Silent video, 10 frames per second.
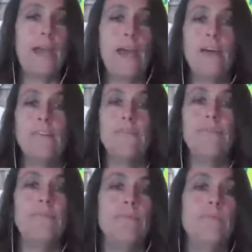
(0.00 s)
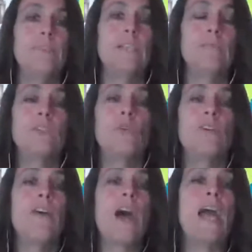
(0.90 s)
have some
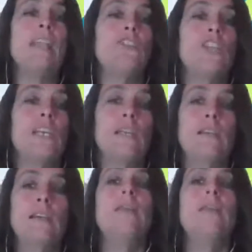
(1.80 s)
sort of hygiene.